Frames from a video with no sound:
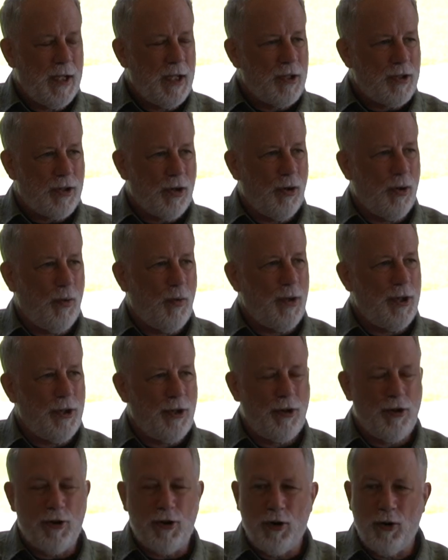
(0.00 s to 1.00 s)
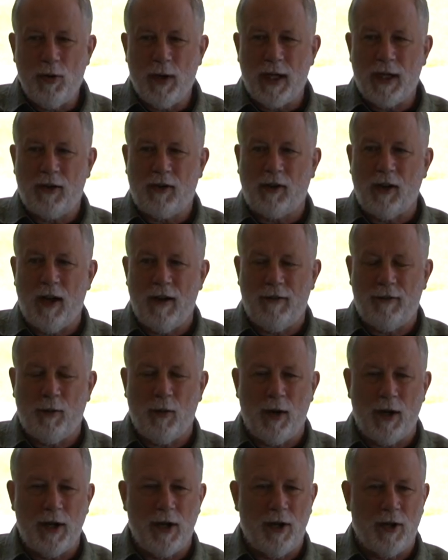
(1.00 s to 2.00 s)
So when you're doing stuff
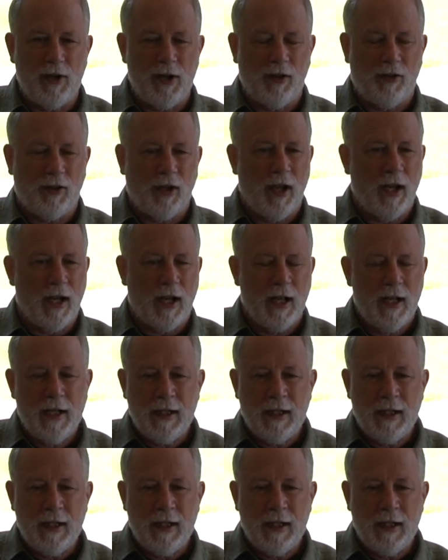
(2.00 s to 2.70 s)
where you're just like,